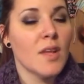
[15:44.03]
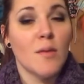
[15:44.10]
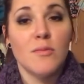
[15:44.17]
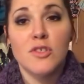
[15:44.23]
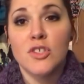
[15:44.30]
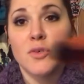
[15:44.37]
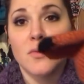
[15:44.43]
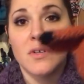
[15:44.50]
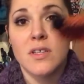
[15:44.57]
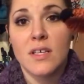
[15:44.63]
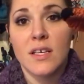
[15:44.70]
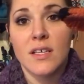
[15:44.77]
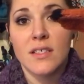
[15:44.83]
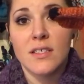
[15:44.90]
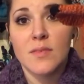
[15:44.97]
I'm sure one of the
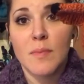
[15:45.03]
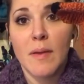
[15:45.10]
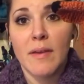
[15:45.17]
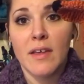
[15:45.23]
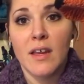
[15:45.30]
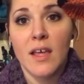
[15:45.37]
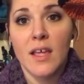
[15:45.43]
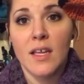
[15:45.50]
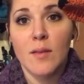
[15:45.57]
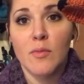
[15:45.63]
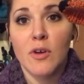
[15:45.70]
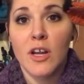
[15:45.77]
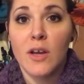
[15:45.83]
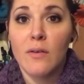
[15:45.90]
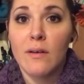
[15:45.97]
kids is probably going to end up
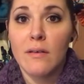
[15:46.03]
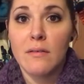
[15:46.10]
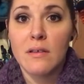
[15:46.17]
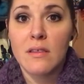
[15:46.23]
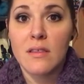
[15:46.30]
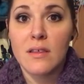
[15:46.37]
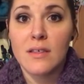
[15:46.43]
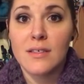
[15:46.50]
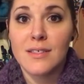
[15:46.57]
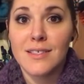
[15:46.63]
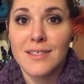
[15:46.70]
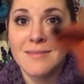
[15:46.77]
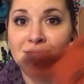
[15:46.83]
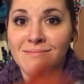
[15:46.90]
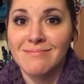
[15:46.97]
running away with this.
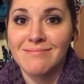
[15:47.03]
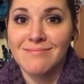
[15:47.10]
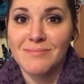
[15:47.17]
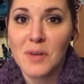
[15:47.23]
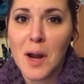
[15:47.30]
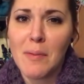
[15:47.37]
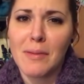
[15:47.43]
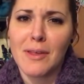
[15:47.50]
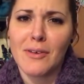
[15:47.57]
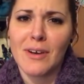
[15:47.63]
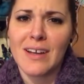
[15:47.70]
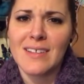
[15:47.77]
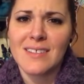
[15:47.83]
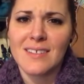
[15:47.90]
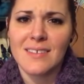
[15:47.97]
Probably
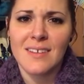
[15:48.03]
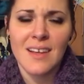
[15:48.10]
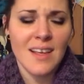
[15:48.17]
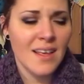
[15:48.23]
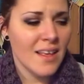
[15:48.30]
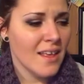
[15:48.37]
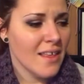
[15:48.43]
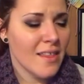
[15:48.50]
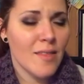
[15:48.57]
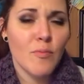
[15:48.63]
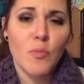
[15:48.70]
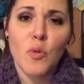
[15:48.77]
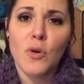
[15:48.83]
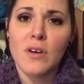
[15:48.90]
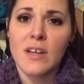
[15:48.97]
Grayson.
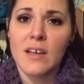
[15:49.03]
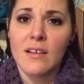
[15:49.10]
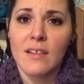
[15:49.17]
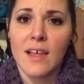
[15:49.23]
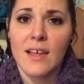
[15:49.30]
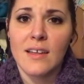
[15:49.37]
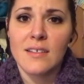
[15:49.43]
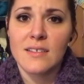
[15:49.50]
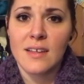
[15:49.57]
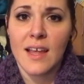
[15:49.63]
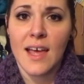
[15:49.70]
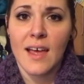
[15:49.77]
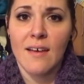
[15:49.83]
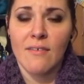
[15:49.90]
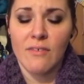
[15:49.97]
Poor Nikolai doesn't
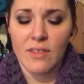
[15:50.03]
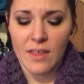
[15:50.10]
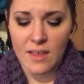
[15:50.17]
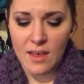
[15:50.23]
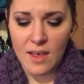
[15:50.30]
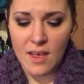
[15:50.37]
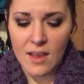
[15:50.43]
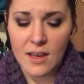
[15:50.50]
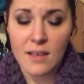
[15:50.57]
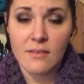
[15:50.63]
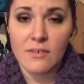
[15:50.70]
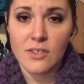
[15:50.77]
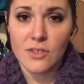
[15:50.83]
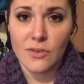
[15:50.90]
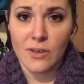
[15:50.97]
have like any
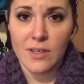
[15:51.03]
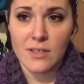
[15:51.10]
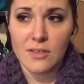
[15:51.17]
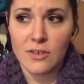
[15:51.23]
of his toys.